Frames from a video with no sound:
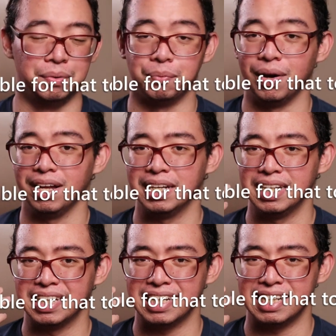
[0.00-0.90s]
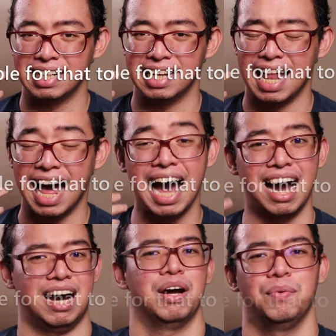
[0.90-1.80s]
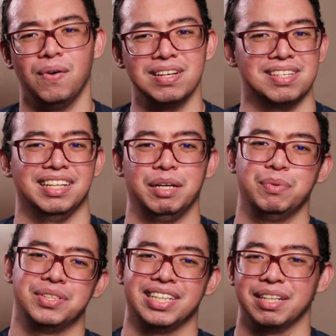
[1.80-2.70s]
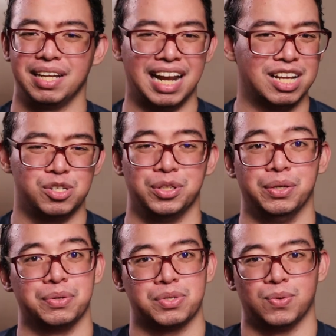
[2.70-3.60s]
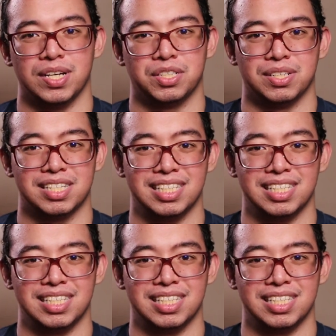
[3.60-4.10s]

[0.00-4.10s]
Well, I wasn't able to get an answer to those questions